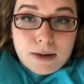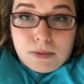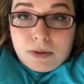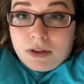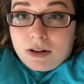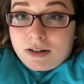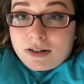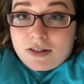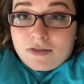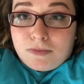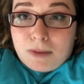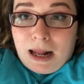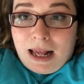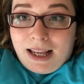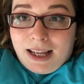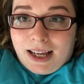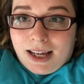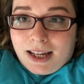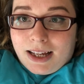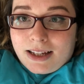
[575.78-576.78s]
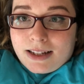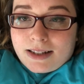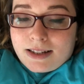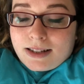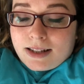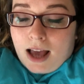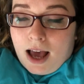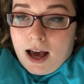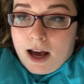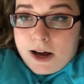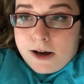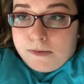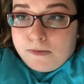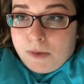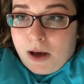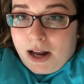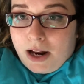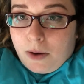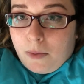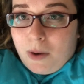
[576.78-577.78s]
up with lots of blankets,
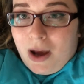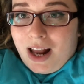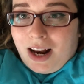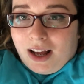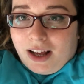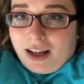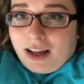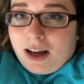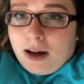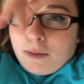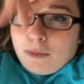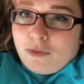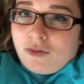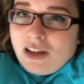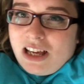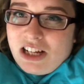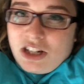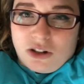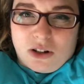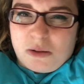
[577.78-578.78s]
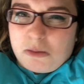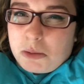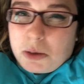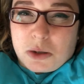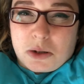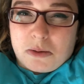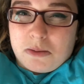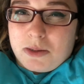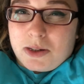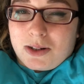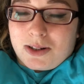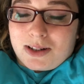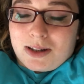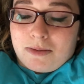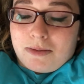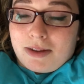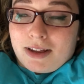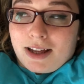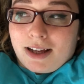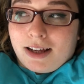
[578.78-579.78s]
and I wear like comfy jogging bottoms or
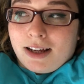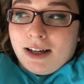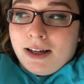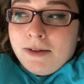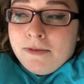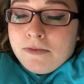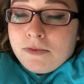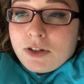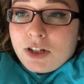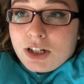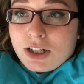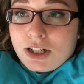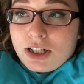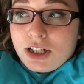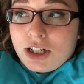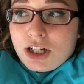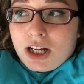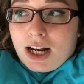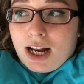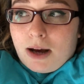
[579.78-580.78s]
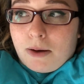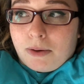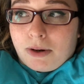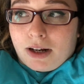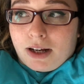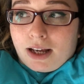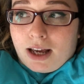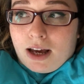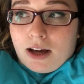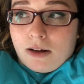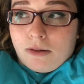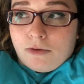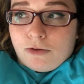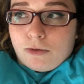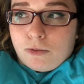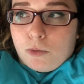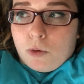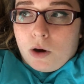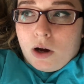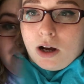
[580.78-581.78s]
something just to chill out when I get home
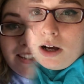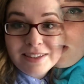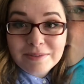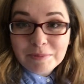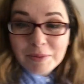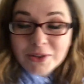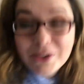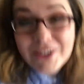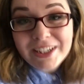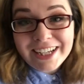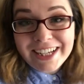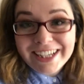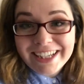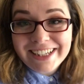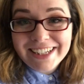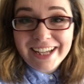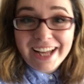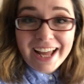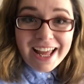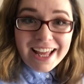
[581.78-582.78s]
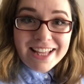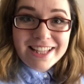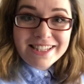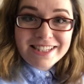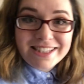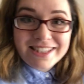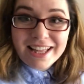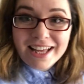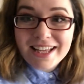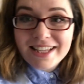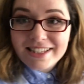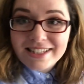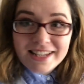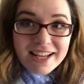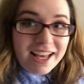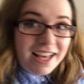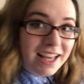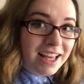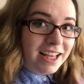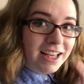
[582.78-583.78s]
from work. Good morning, it's
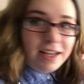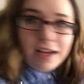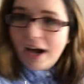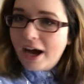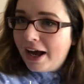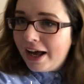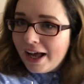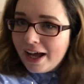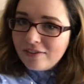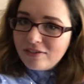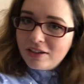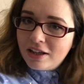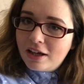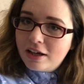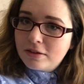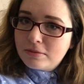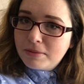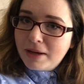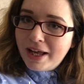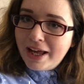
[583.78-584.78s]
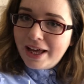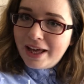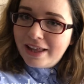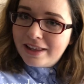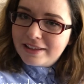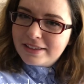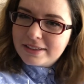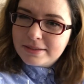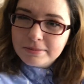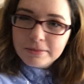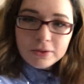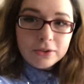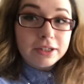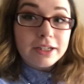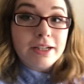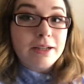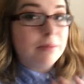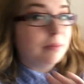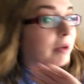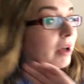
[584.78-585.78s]
Thursday. I haven't curled my hair this
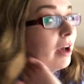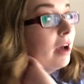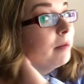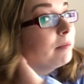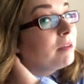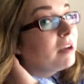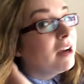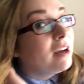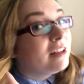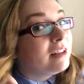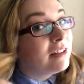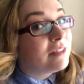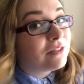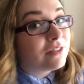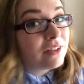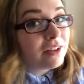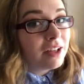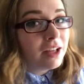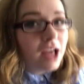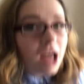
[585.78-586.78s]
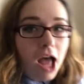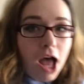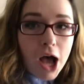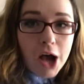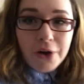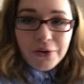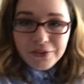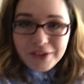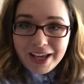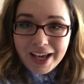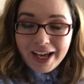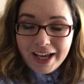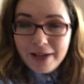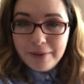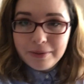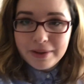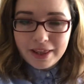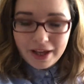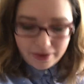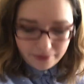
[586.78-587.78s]
morning, but I'm kind of okay
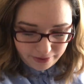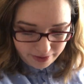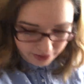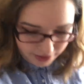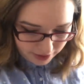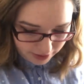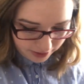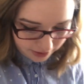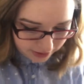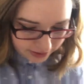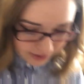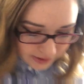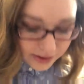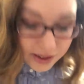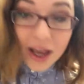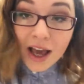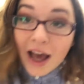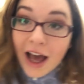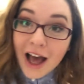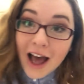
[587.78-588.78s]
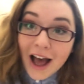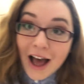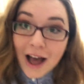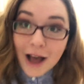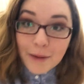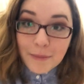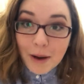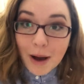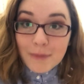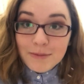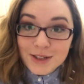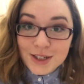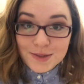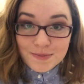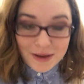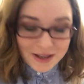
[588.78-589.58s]
with how it looks. I'm just